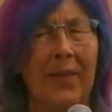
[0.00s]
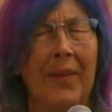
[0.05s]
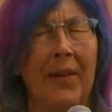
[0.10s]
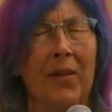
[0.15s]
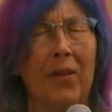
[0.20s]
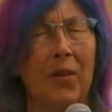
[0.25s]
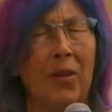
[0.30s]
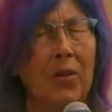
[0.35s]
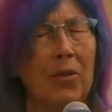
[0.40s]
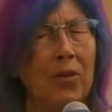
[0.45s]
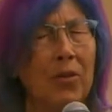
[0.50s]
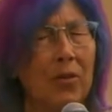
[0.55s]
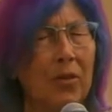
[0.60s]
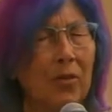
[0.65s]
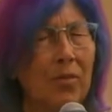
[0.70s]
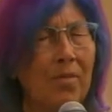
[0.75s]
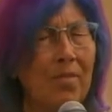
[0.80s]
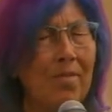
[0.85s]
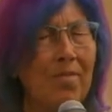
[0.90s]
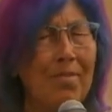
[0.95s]
there's
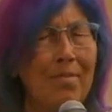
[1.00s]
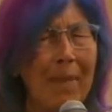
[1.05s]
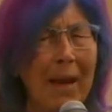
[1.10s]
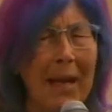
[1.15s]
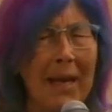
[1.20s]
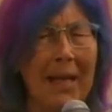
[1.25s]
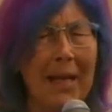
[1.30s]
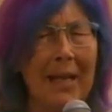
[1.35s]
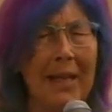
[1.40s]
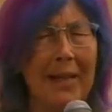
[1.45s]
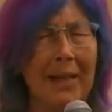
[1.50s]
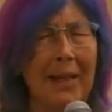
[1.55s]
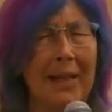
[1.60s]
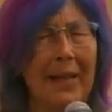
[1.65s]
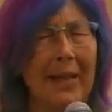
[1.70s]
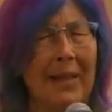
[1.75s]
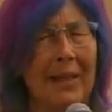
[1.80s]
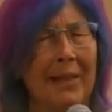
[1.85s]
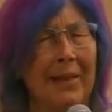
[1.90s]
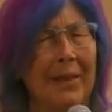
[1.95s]
many
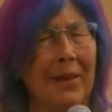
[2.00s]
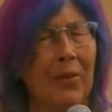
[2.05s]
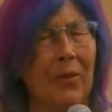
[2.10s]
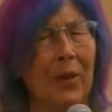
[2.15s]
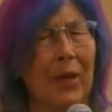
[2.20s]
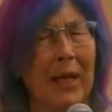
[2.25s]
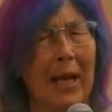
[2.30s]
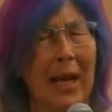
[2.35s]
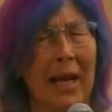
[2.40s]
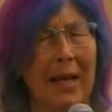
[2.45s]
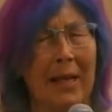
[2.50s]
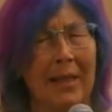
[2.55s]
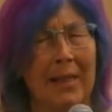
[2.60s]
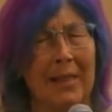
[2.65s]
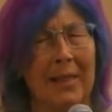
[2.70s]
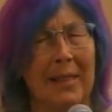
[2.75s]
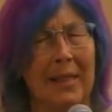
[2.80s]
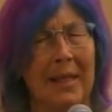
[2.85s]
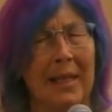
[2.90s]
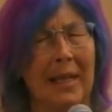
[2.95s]
things that we can't
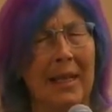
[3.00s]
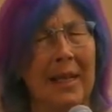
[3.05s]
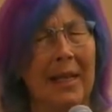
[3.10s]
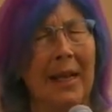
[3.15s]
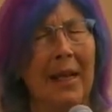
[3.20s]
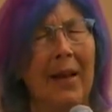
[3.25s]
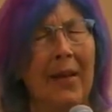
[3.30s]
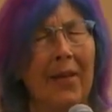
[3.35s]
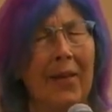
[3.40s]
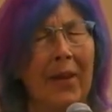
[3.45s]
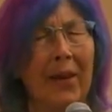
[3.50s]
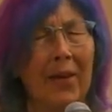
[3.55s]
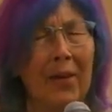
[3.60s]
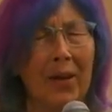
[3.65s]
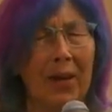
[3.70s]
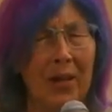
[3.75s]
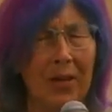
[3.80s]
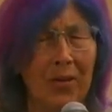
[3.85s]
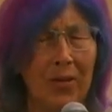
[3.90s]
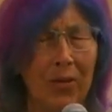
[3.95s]
see that
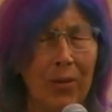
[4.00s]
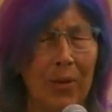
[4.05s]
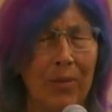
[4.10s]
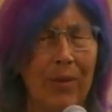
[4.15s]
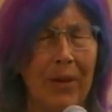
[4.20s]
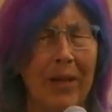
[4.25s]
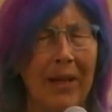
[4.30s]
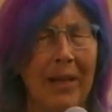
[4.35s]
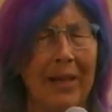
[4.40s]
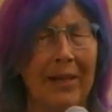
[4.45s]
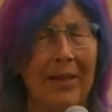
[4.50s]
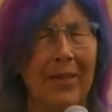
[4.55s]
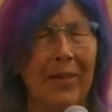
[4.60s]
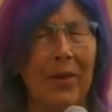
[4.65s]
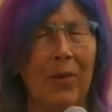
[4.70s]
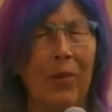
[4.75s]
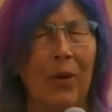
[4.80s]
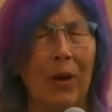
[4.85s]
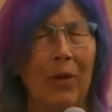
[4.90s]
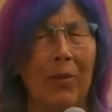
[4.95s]
are contributing to
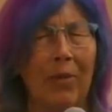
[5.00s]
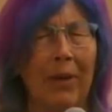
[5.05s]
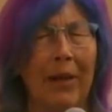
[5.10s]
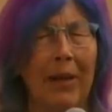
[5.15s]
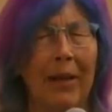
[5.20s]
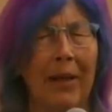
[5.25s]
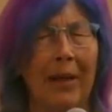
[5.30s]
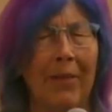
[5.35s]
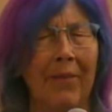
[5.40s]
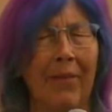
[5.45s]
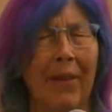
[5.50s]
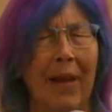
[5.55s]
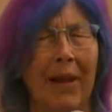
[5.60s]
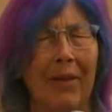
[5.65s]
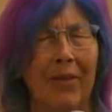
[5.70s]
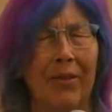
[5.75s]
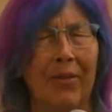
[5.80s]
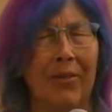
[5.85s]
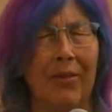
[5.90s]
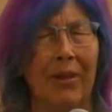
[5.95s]
the well-being of
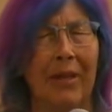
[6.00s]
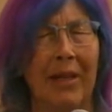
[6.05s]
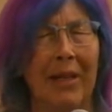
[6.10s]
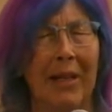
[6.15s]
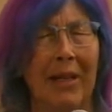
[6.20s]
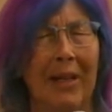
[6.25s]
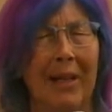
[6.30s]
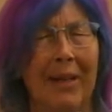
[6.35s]
that tree.